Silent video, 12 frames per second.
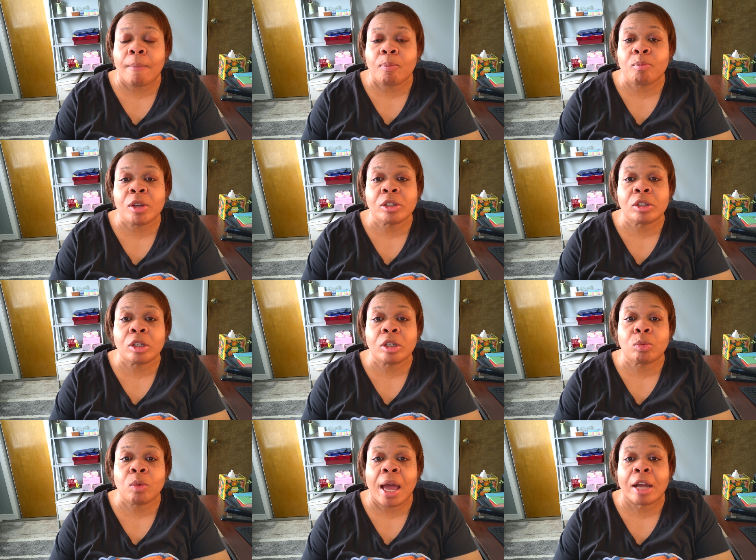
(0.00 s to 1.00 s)

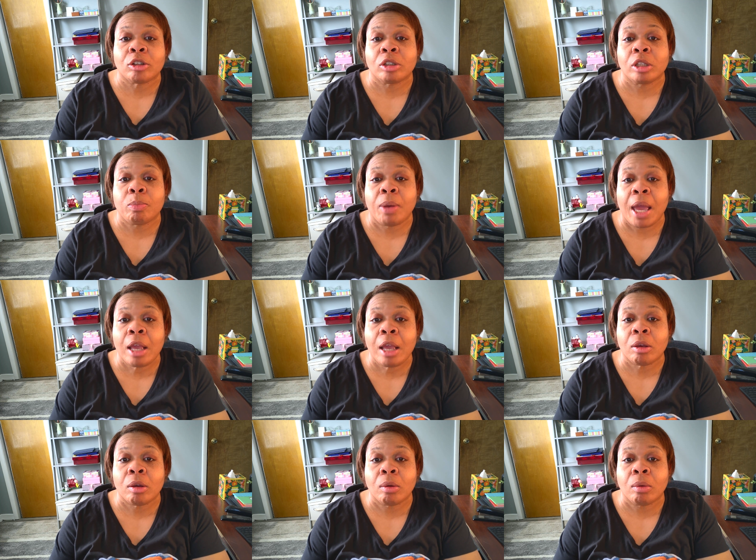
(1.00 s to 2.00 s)
businesses will actually pay
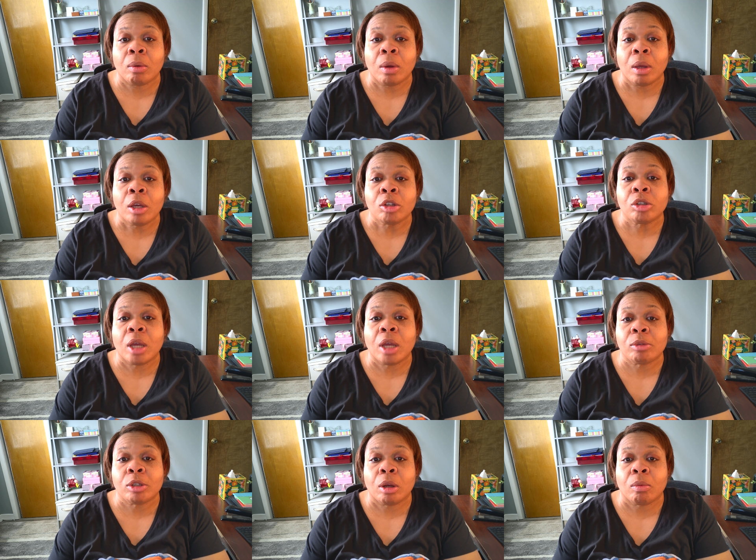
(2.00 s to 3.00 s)
you to
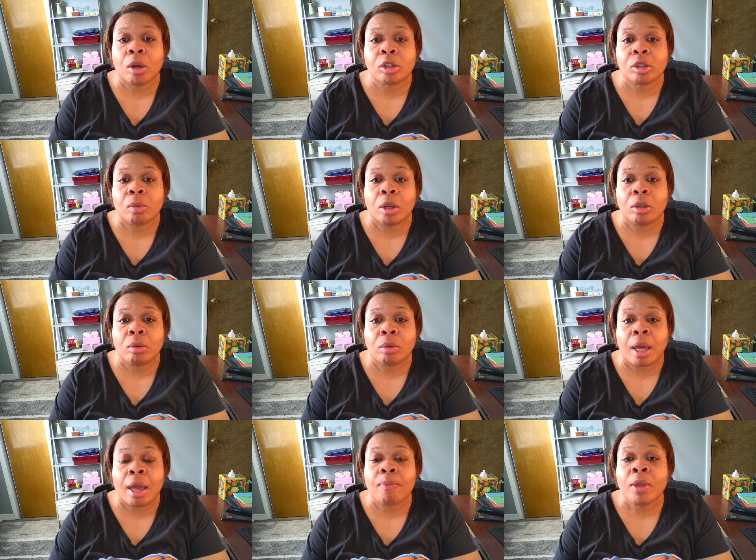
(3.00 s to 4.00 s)
come to their restaurant and do
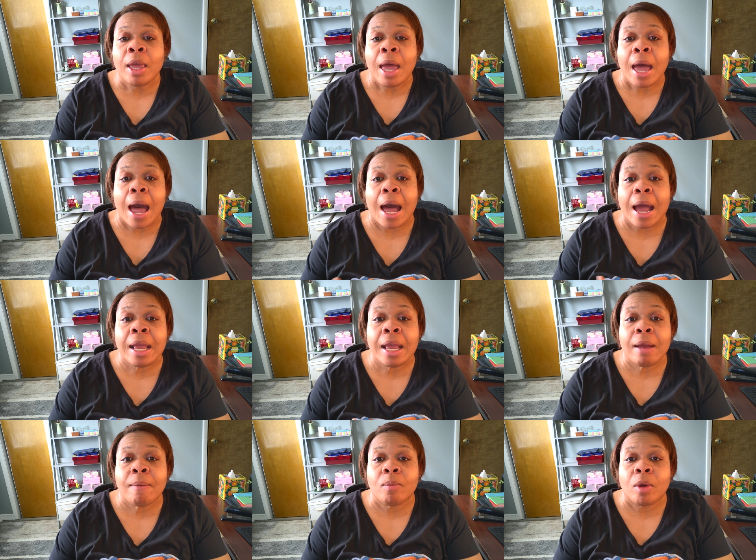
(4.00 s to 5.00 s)
that. I
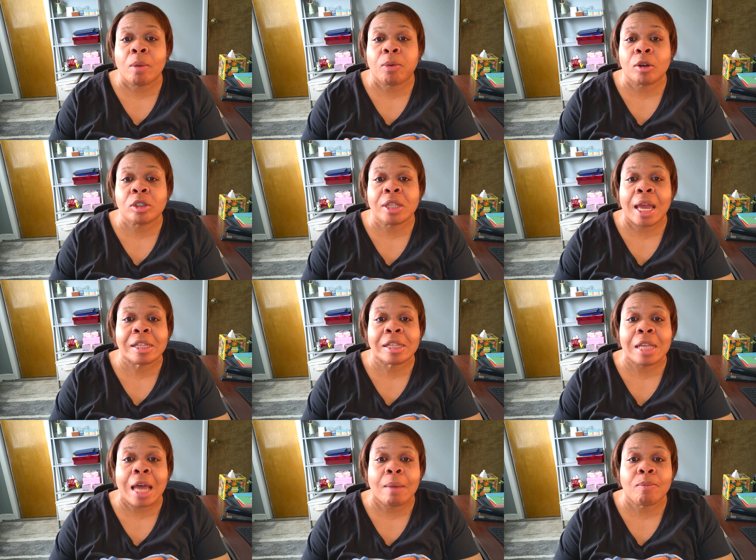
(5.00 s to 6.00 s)
am a person that has
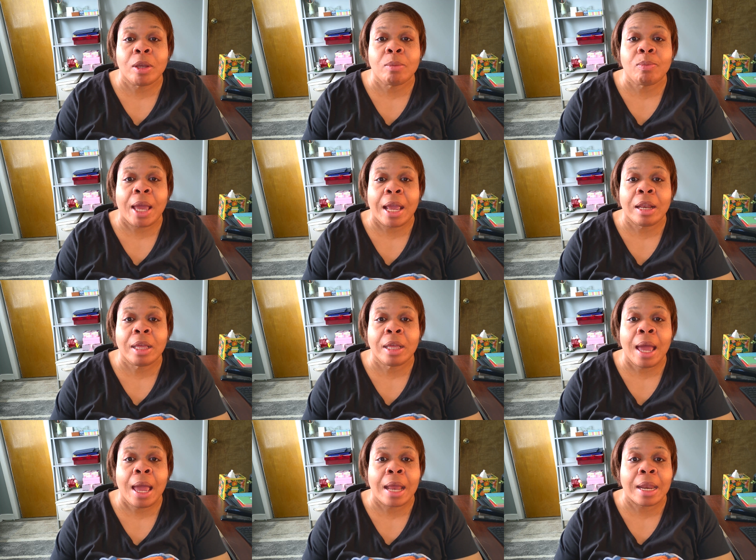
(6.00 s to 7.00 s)
not been paid
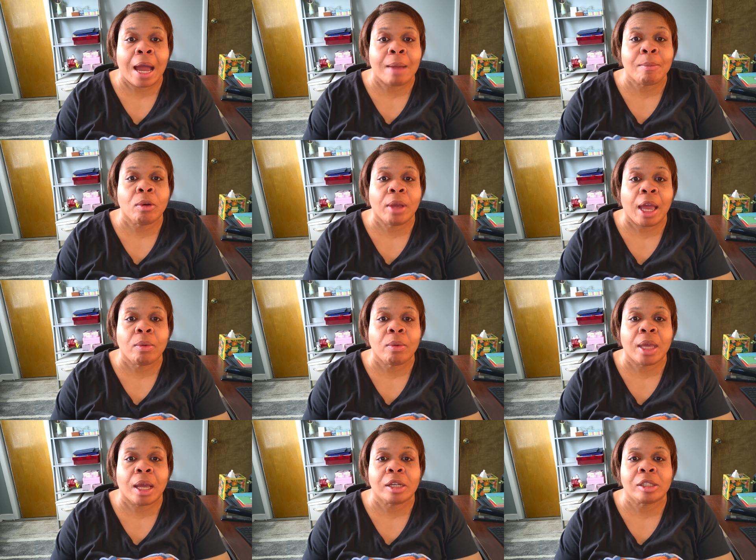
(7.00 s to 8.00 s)
yet, and I'm okay
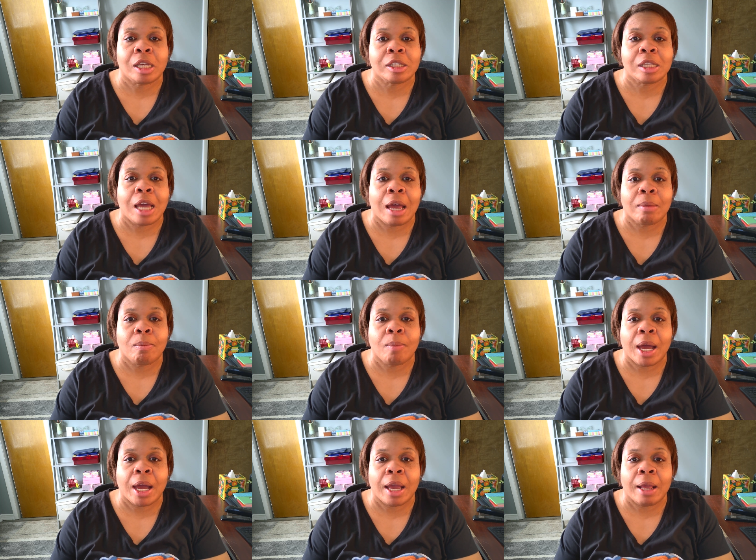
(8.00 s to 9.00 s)
with that because it's
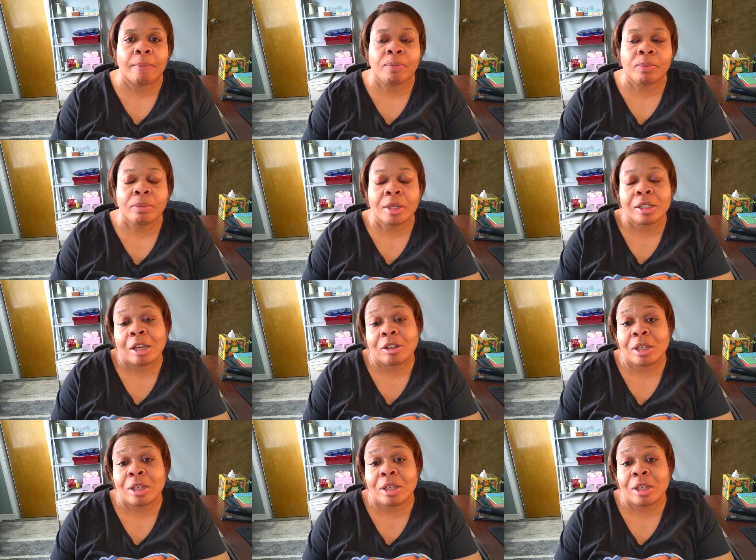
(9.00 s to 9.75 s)
actually